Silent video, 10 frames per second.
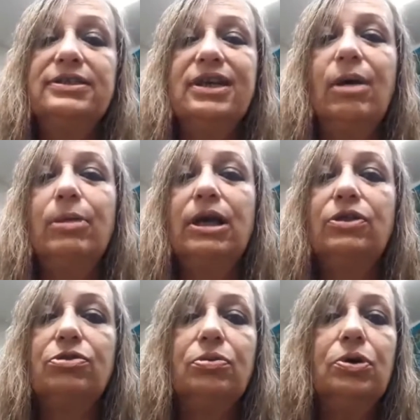coming
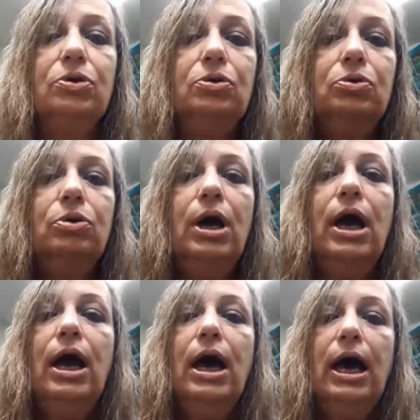through,
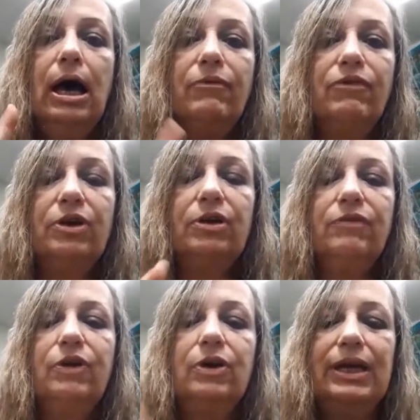very,
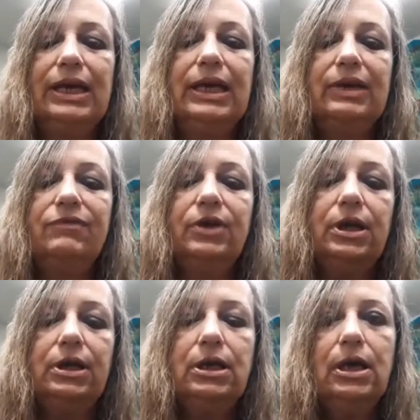very even,